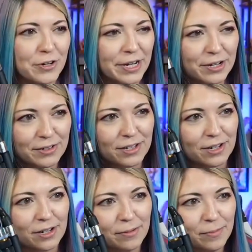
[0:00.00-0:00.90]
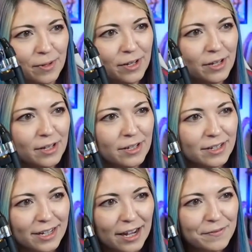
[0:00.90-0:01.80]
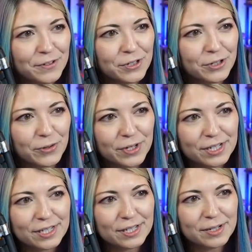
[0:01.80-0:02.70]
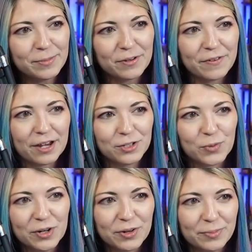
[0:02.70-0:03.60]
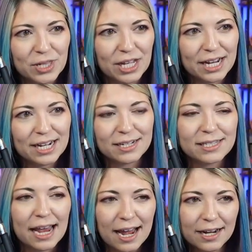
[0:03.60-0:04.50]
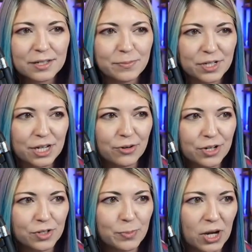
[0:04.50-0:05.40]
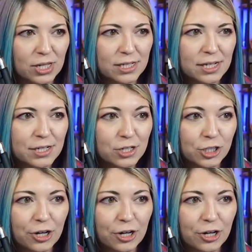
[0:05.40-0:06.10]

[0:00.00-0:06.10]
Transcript: for you now, Tom. After criticism of how Twitter applied its hacked materials policy